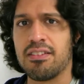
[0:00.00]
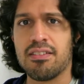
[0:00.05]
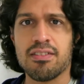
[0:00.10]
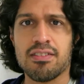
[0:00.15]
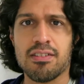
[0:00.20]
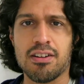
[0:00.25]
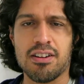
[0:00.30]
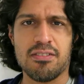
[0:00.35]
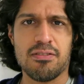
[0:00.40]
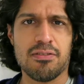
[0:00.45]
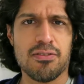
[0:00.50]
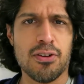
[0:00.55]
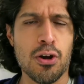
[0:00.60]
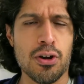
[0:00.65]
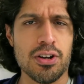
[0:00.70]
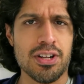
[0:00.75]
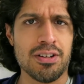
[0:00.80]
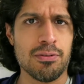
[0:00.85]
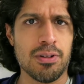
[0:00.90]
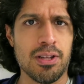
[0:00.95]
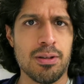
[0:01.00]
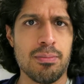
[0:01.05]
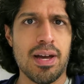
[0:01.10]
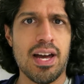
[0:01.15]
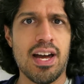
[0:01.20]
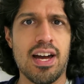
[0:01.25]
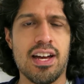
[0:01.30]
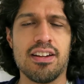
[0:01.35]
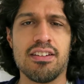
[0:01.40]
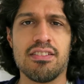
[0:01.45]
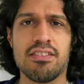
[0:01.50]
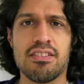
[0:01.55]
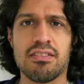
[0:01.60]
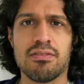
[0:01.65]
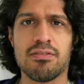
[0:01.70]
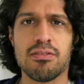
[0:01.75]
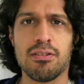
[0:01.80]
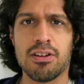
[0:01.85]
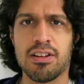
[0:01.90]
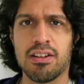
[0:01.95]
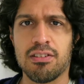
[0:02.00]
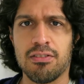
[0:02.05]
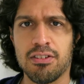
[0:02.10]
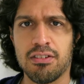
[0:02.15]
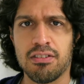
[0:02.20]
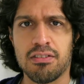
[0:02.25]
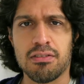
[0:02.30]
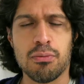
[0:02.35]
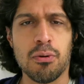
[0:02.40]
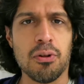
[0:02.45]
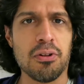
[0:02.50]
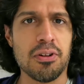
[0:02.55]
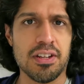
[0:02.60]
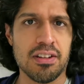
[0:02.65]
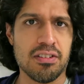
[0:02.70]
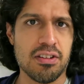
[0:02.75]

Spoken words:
started hurting really bad and just looking a little swollen.